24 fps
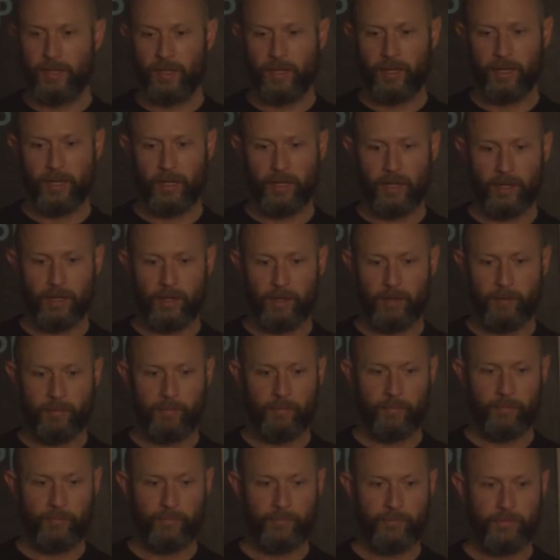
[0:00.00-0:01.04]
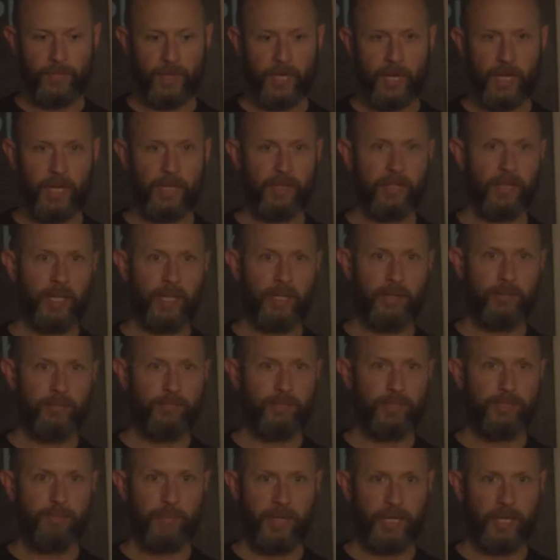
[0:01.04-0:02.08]
um, in like
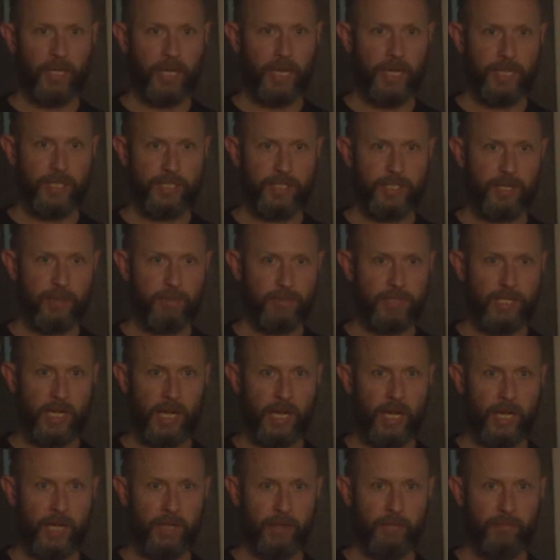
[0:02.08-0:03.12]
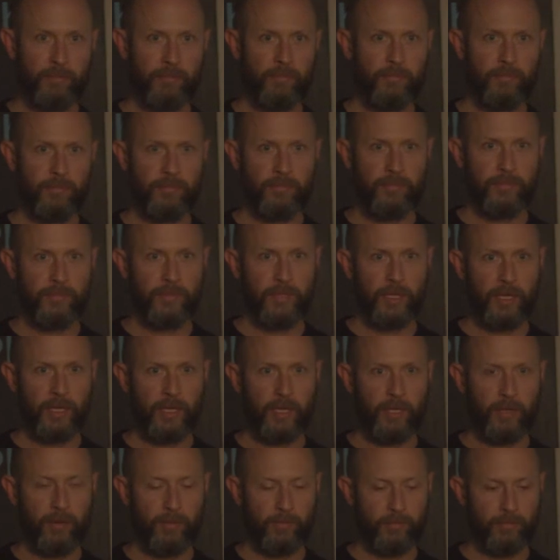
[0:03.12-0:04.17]
speed light sometime,
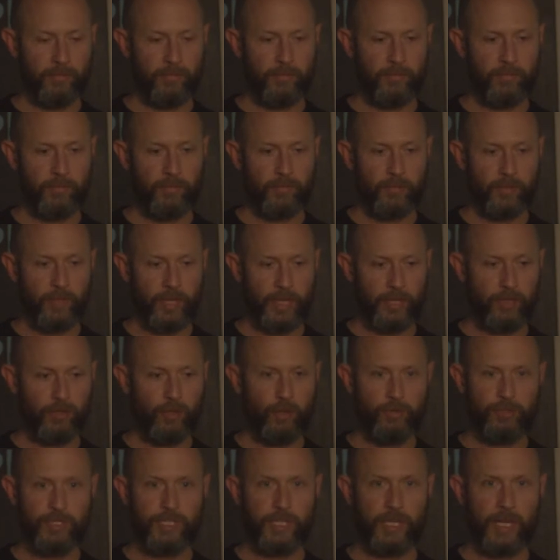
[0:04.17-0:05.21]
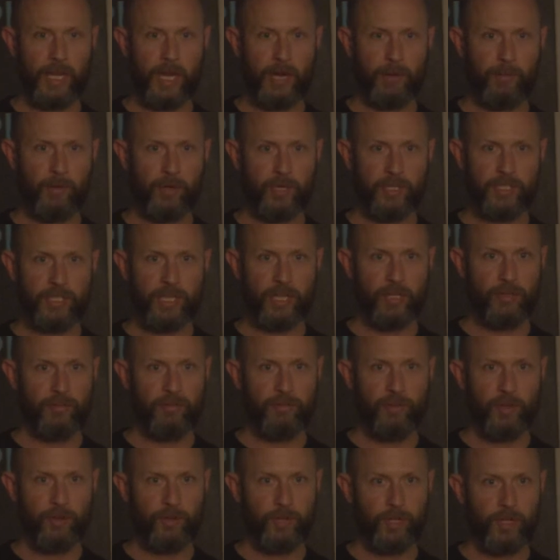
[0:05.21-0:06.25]
um, like close to camera on
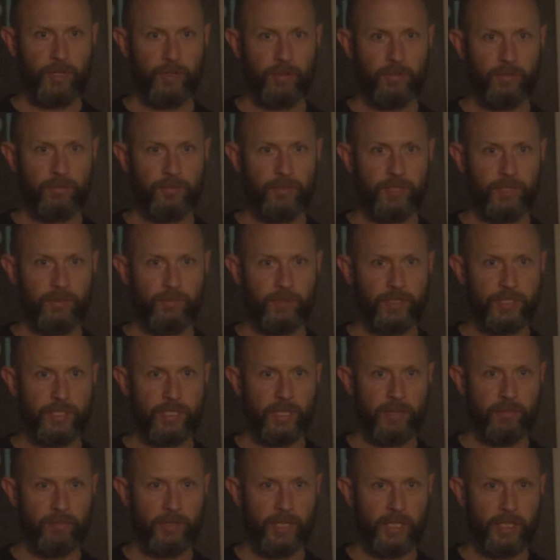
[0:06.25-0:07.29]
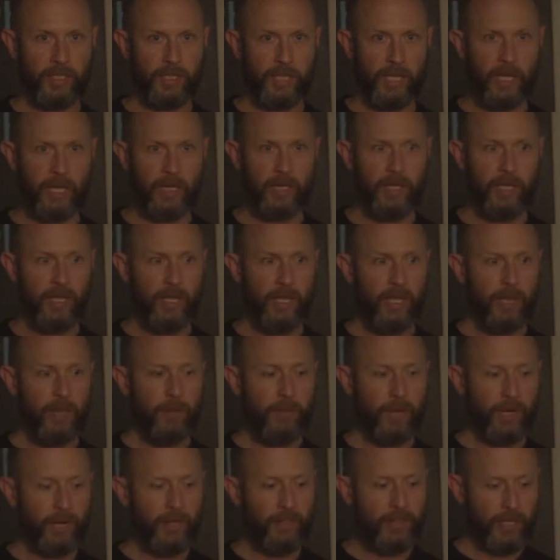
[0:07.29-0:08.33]
telephoto, different stuff like that.
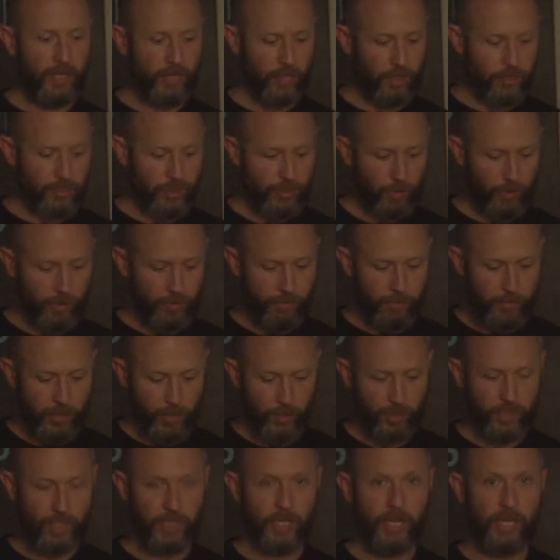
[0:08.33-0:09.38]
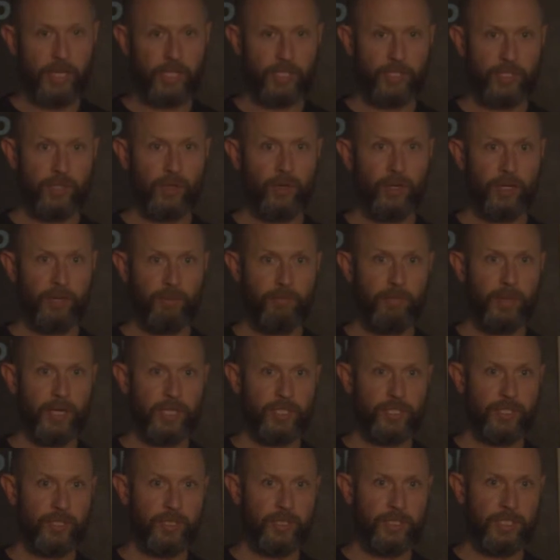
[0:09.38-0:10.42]
But I think also when building like a story of
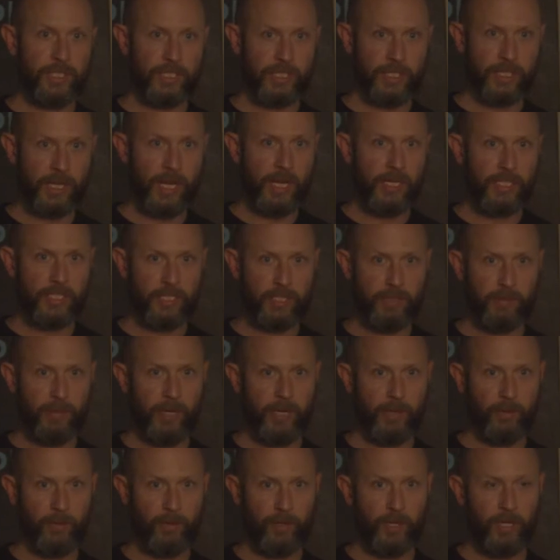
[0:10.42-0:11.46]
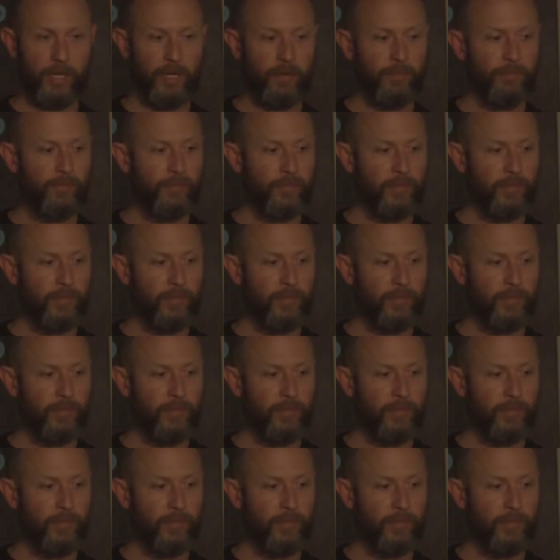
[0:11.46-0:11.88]
pictures, it's nice to be able to